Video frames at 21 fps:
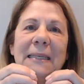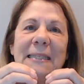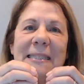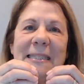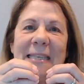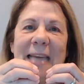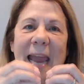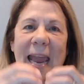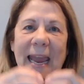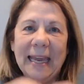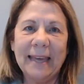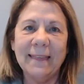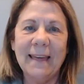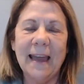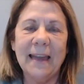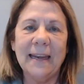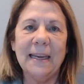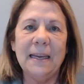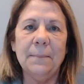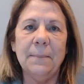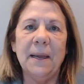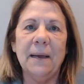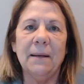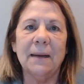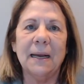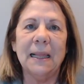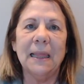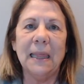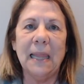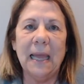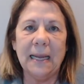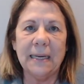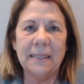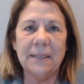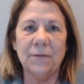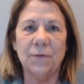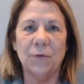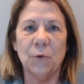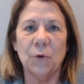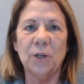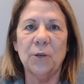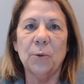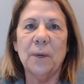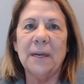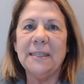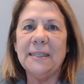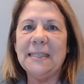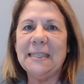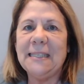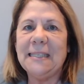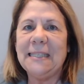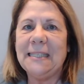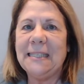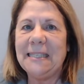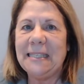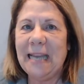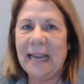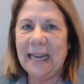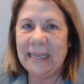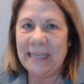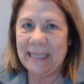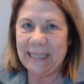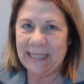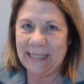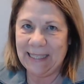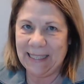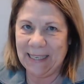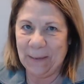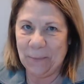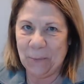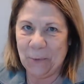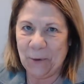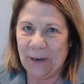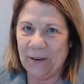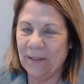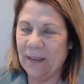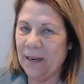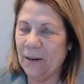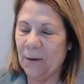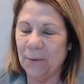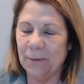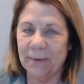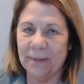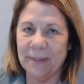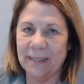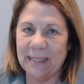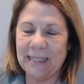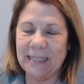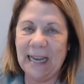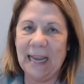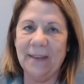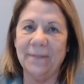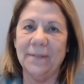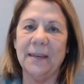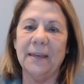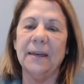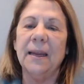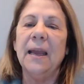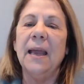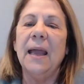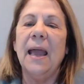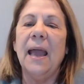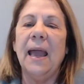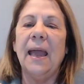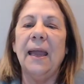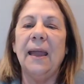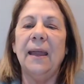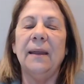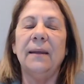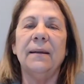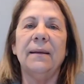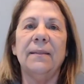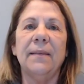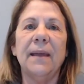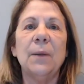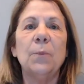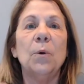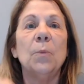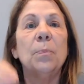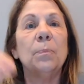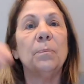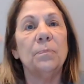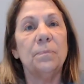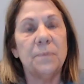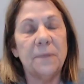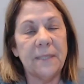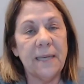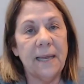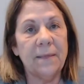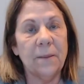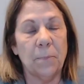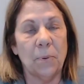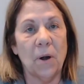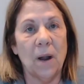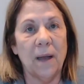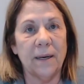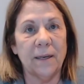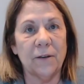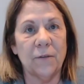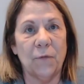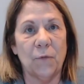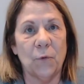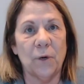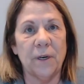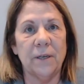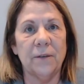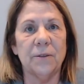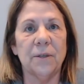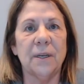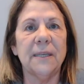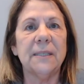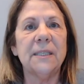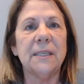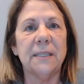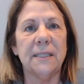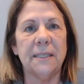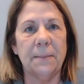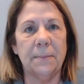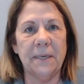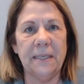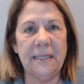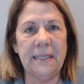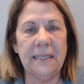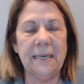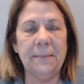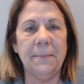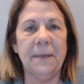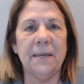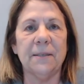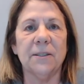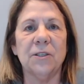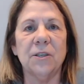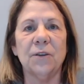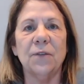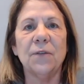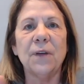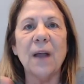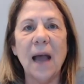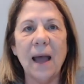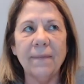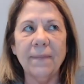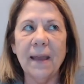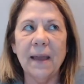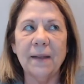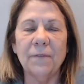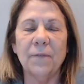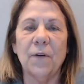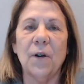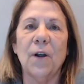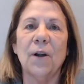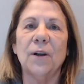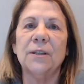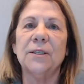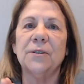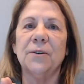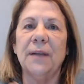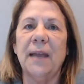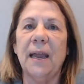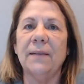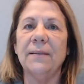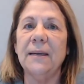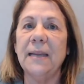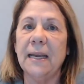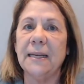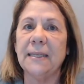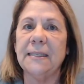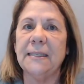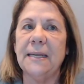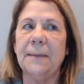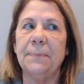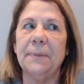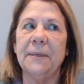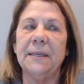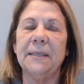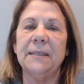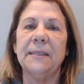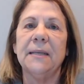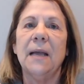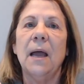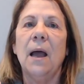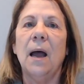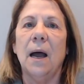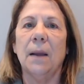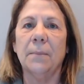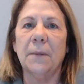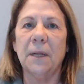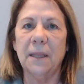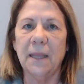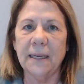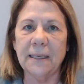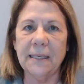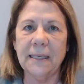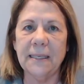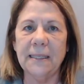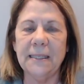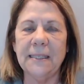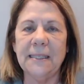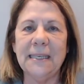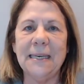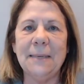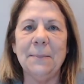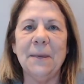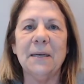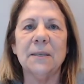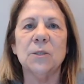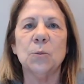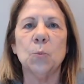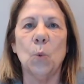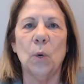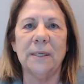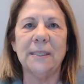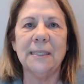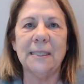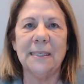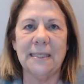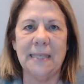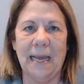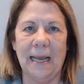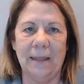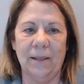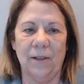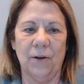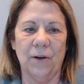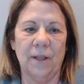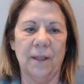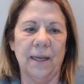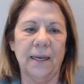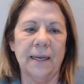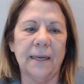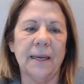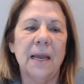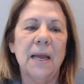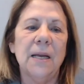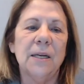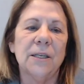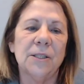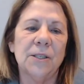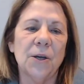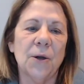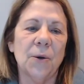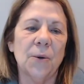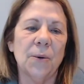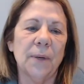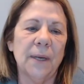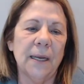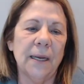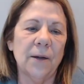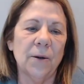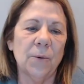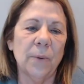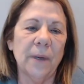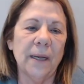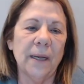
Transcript: take that email and collect it for you and send it somewhere. They don't save it and they will send the product for you it, to somebody's email. So you've gotten that far. So now the next step is I'm collecting this emails. What does that look like? So here we